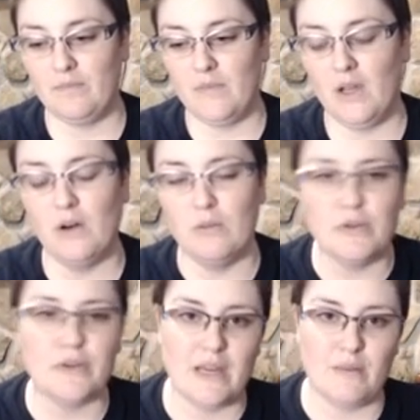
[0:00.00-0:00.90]

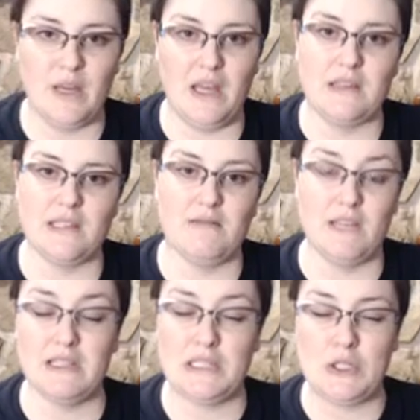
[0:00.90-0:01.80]
homebrew campaigns and
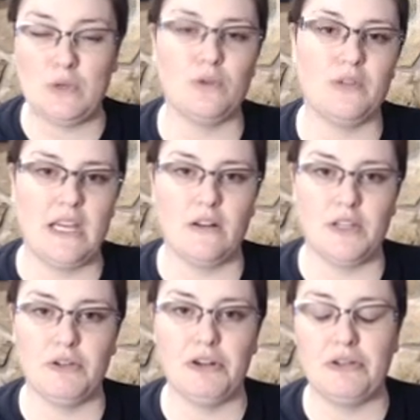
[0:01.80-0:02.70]
things that you create on
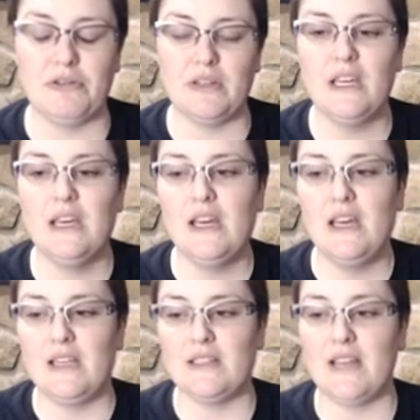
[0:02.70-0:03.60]
your own
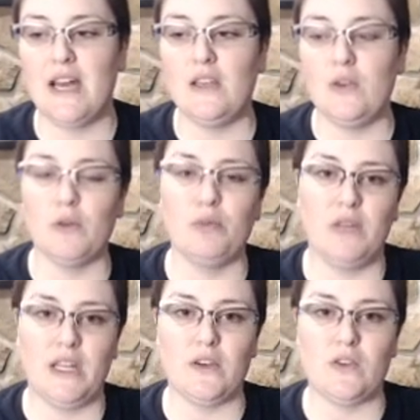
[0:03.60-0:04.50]
is that your
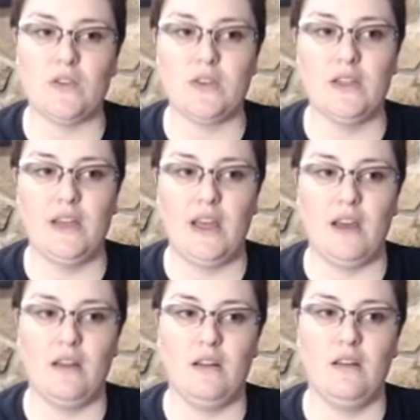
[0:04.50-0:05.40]
players
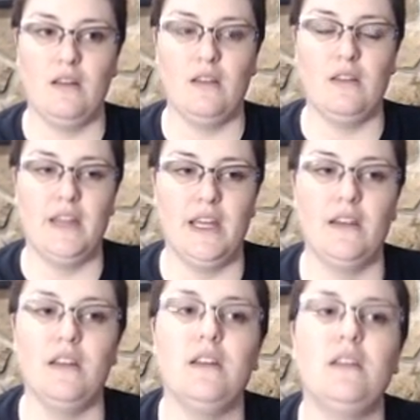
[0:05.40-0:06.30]
can
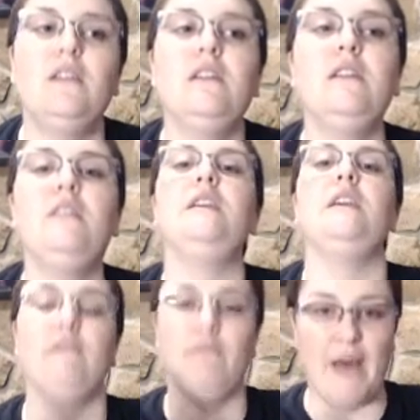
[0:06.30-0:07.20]
then
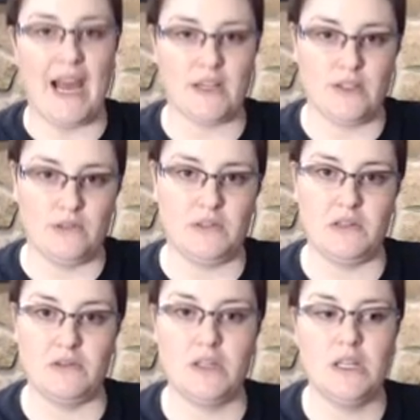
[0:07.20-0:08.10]
give back to
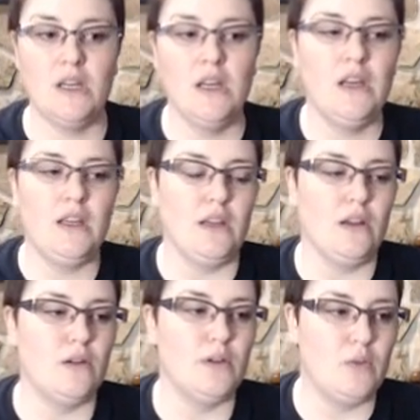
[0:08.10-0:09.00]
you. You
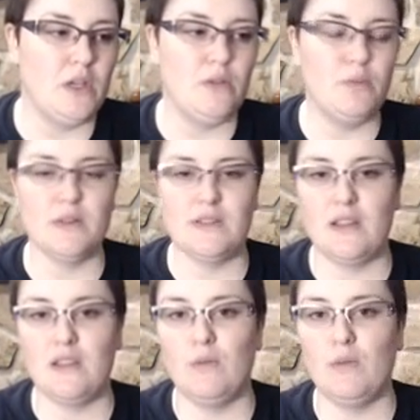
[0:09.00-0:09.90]
know, when you
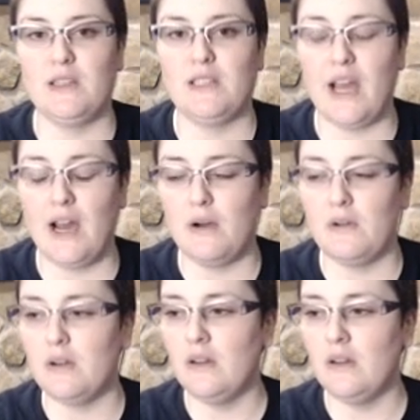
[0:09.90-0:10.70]
present them with a town,